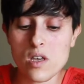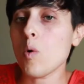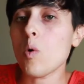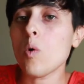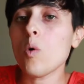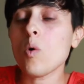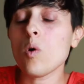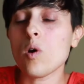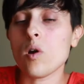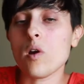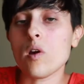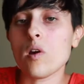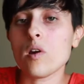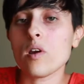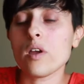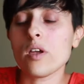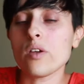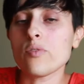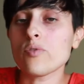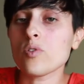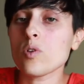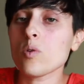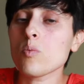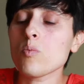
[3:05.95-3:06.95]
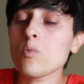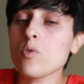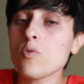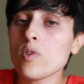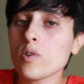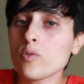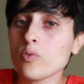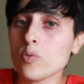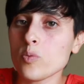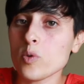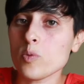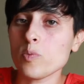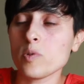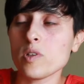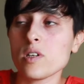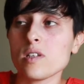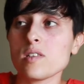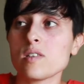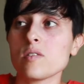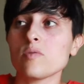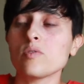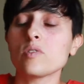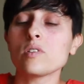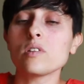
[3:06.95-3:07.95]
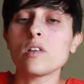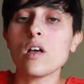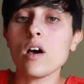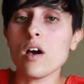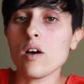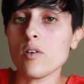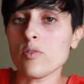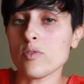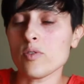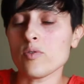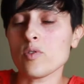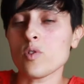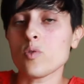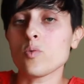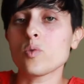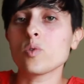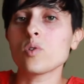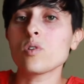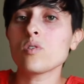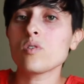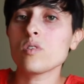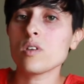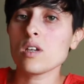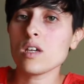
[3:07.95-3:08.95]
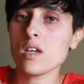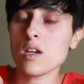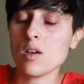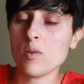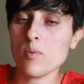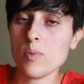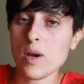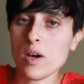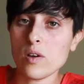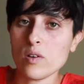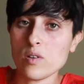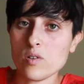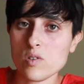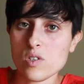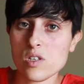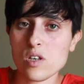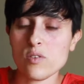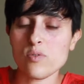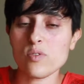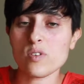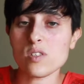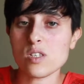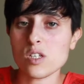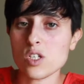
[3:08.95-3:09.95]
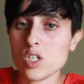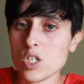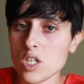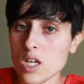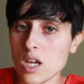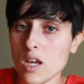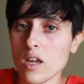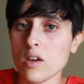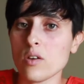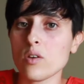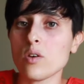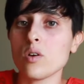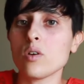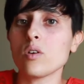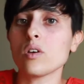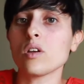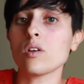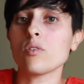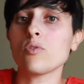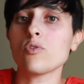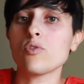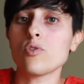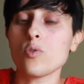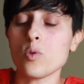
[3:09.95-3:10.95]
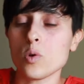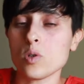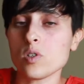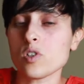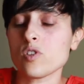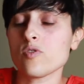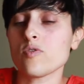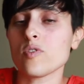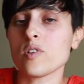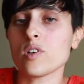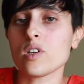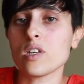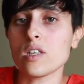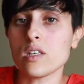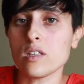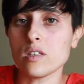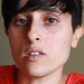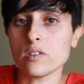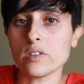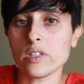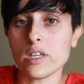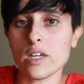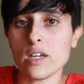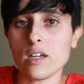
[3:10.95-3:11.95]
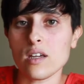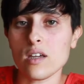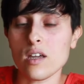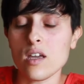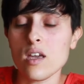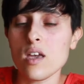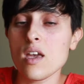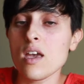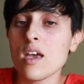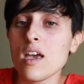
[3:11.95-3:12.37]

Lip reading: Or if you're moving from a place of love, if you're really thinking about yourself as a channeling force for healing,